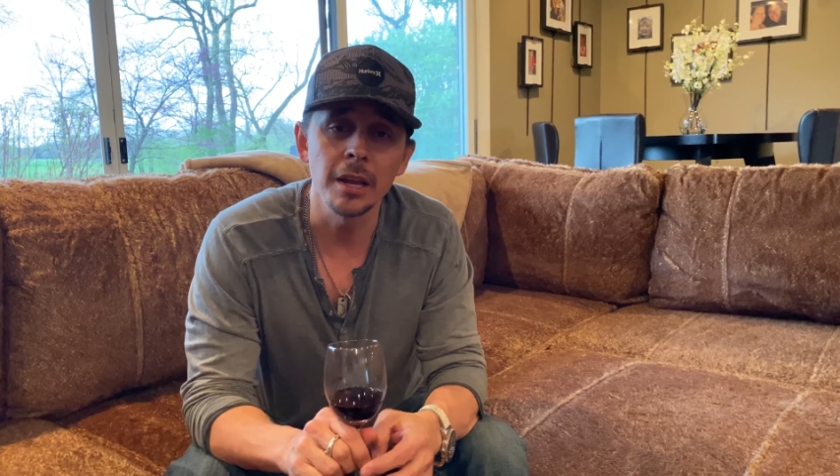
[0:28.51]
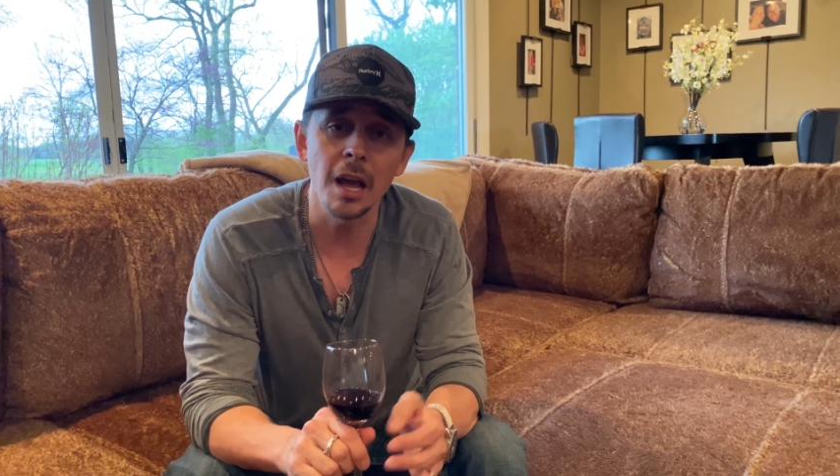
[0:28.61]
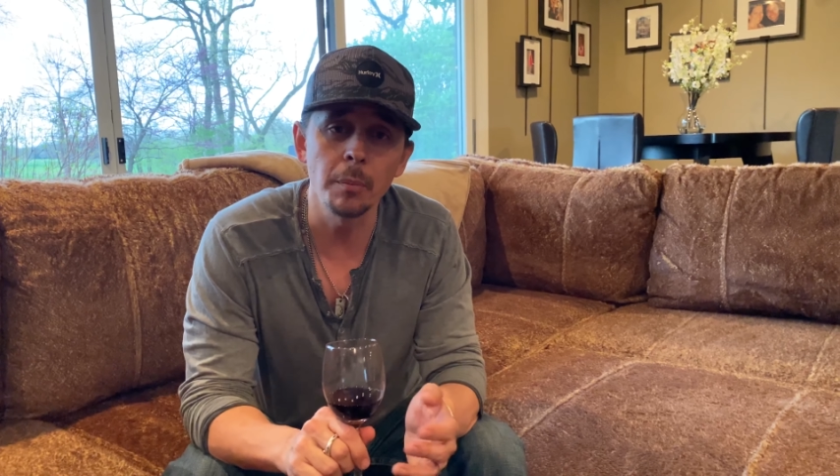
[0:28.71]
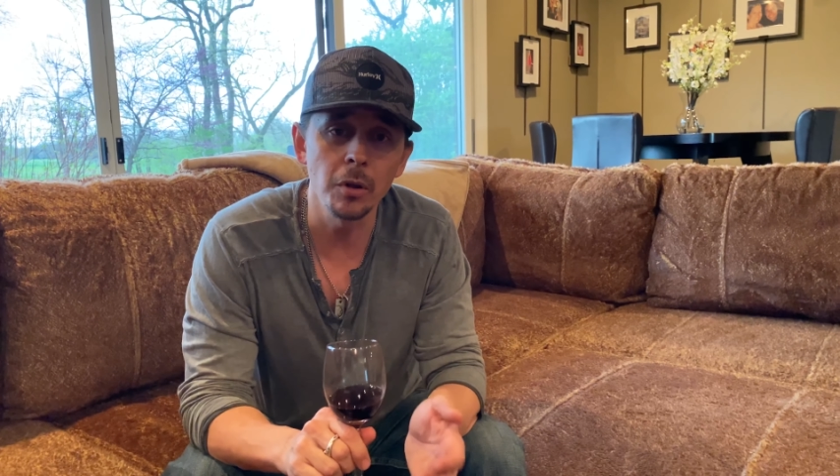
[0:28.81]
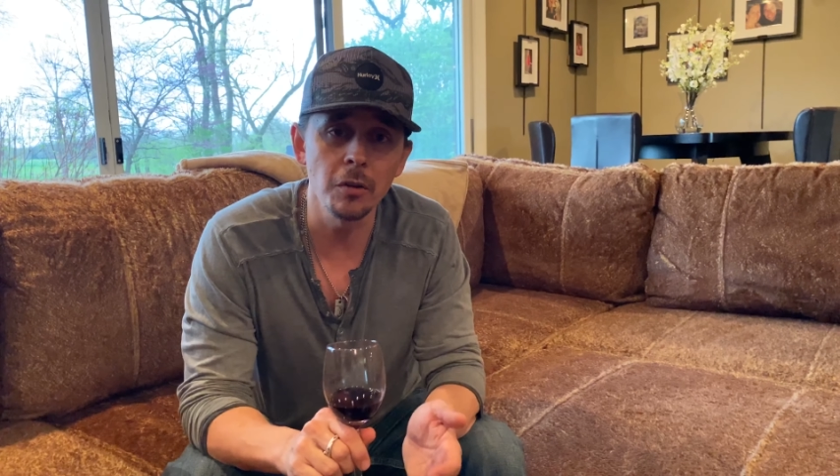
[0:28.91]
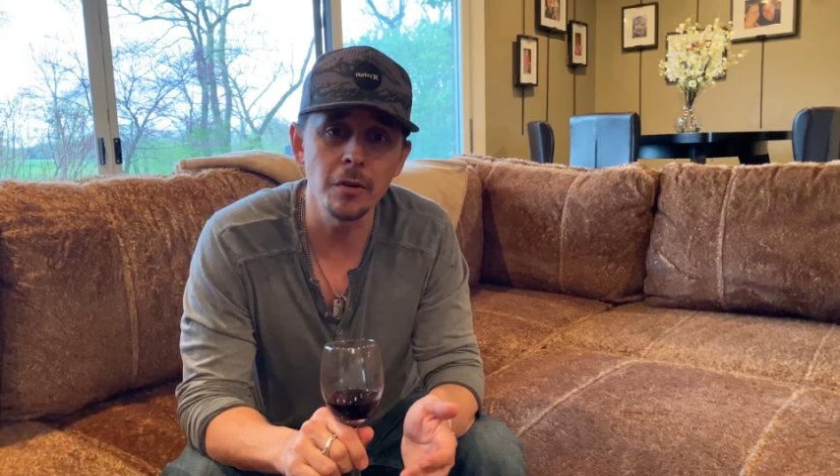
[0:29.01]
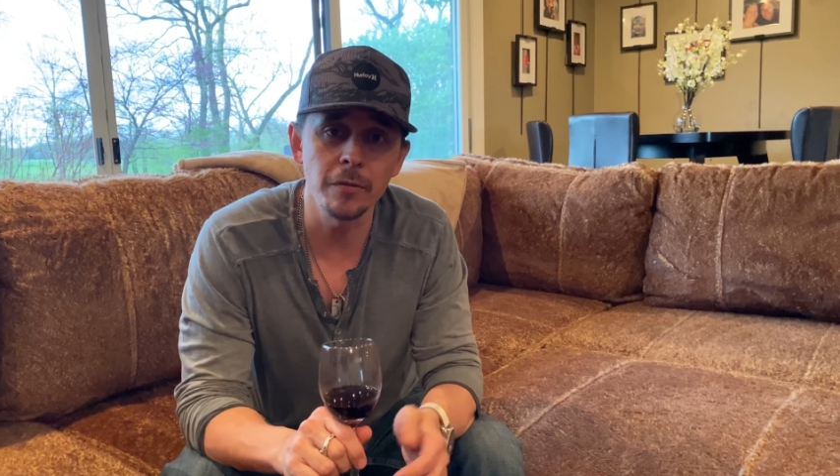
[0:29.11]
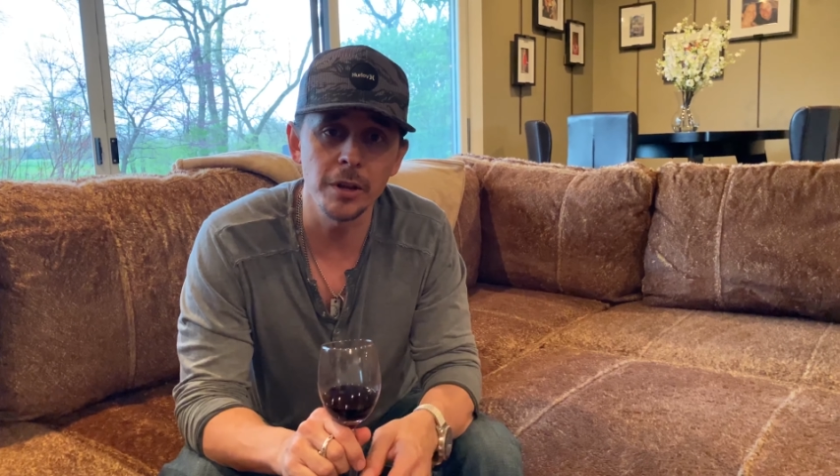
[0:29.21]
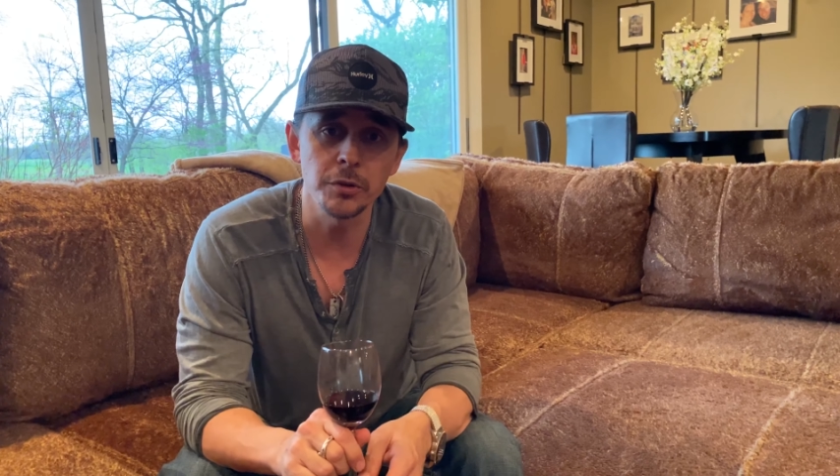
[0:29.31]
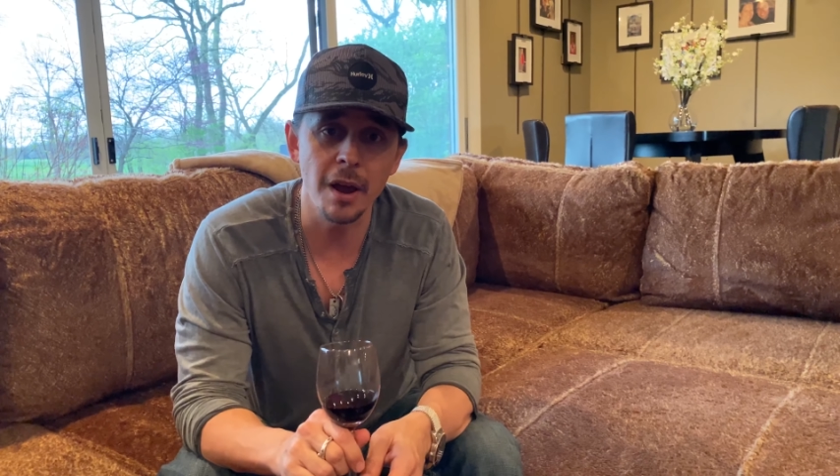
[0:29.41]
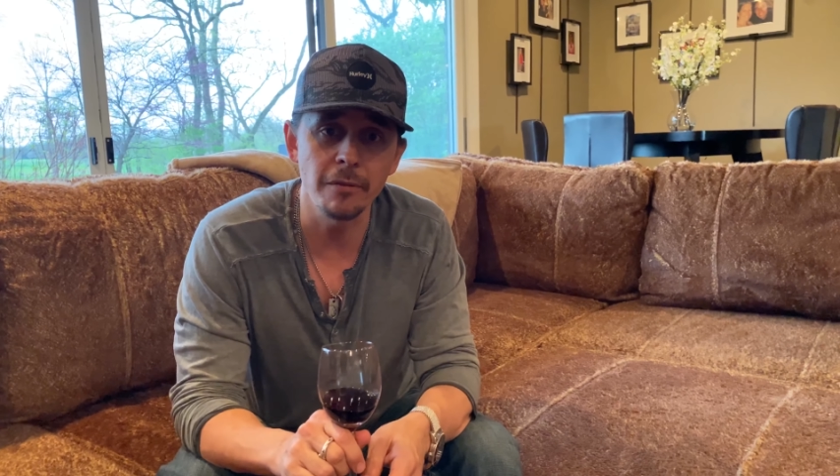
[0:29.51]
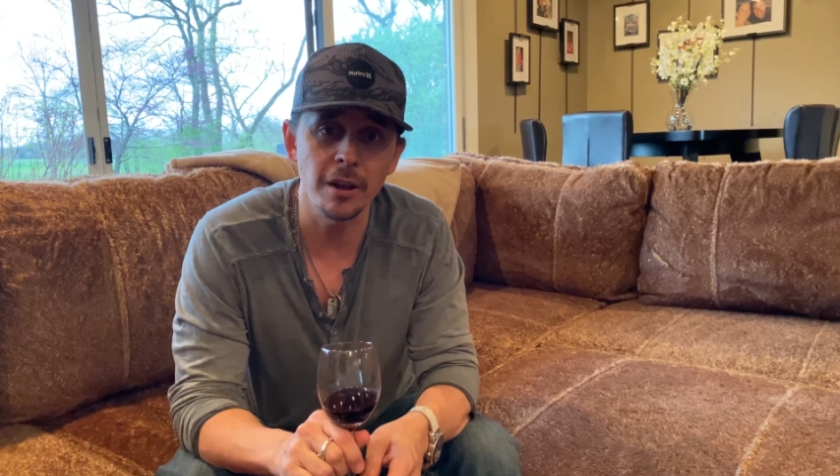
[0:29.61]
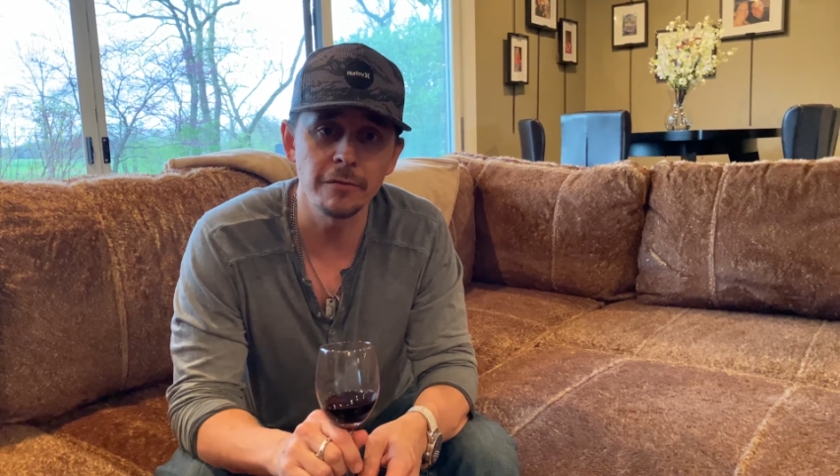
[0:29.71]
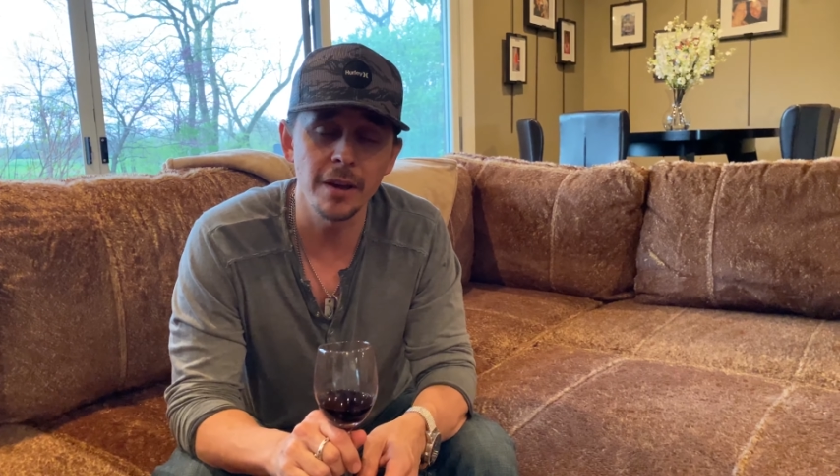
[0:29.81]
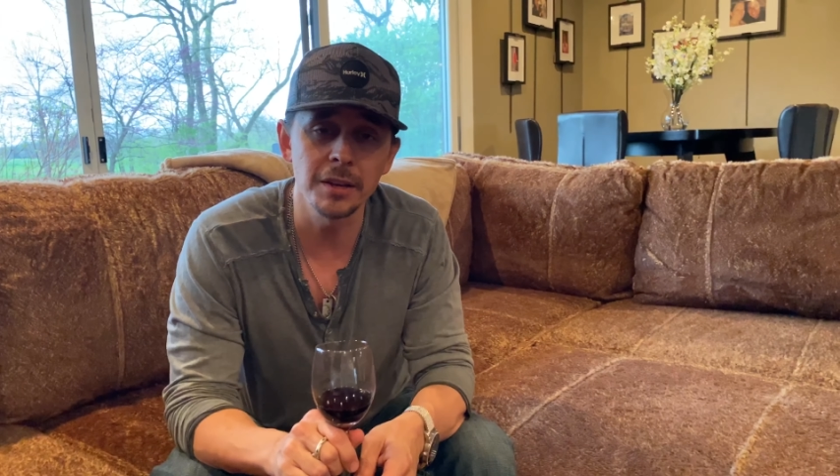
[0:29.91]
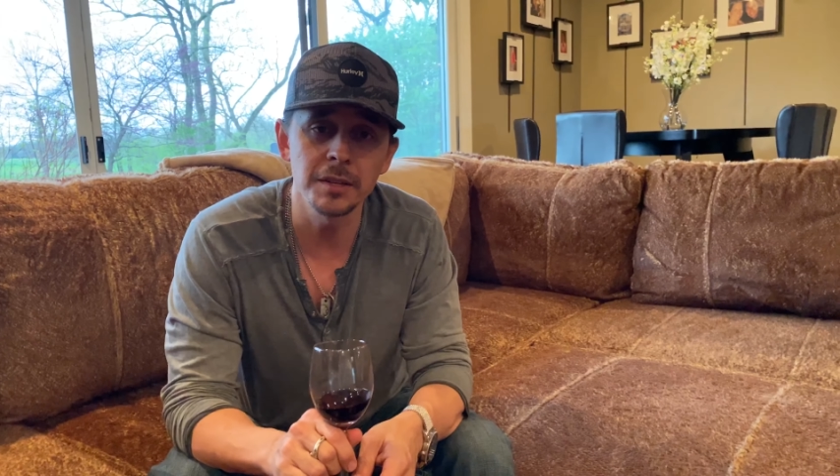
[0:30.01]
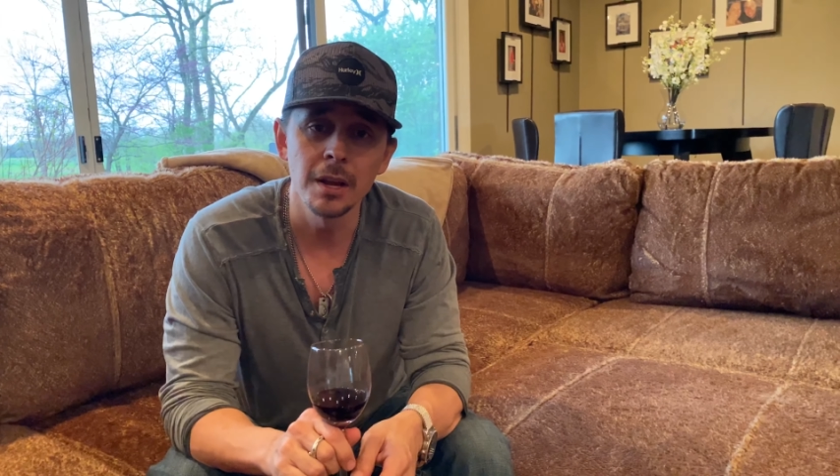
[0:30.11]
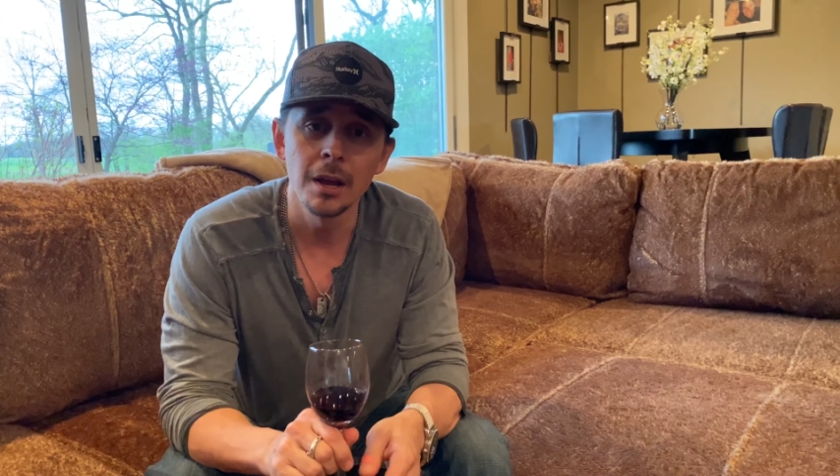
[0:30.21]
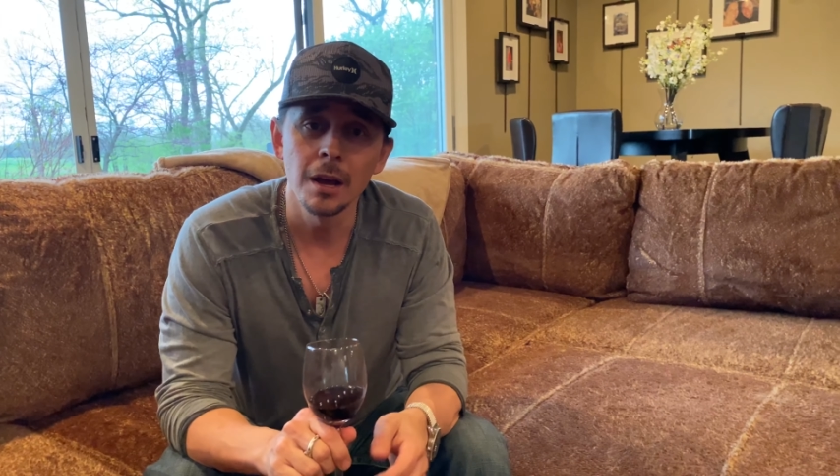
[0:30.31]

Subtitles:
got pulled over for a traffic offense.